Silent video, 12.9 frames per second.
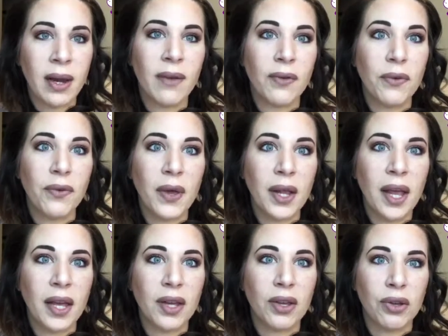if you feel
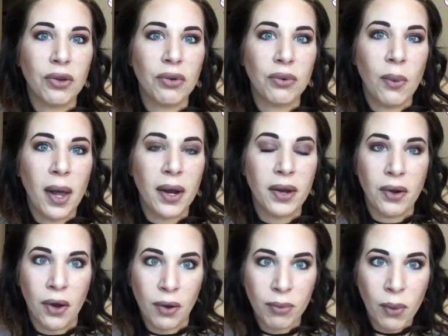like you want to
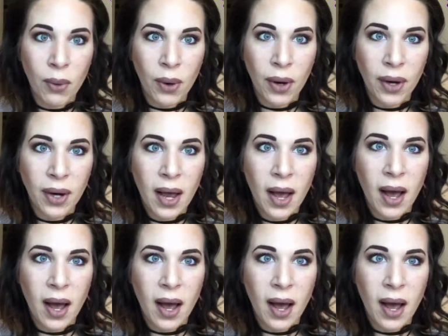know more,